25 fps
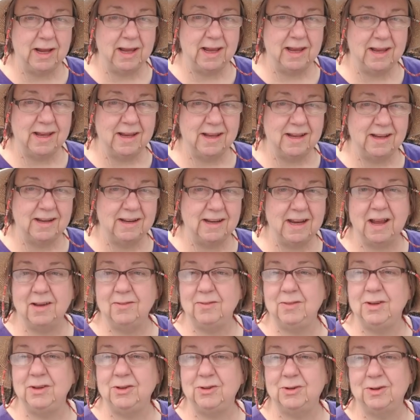and
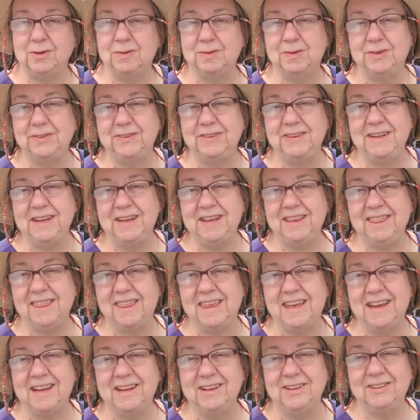having trouble seeing
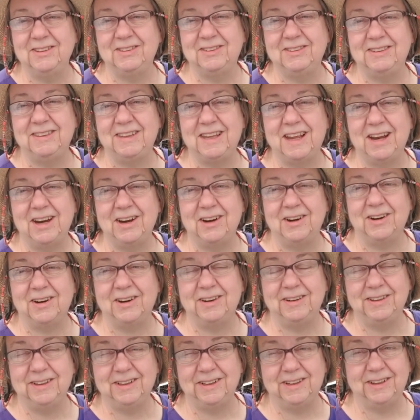things that,
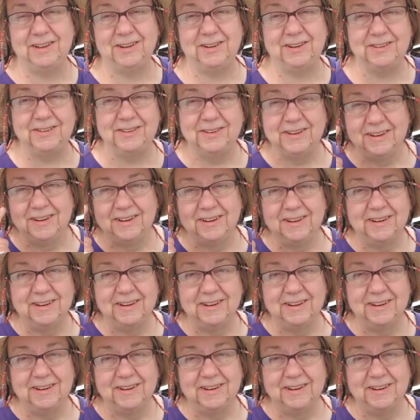you know,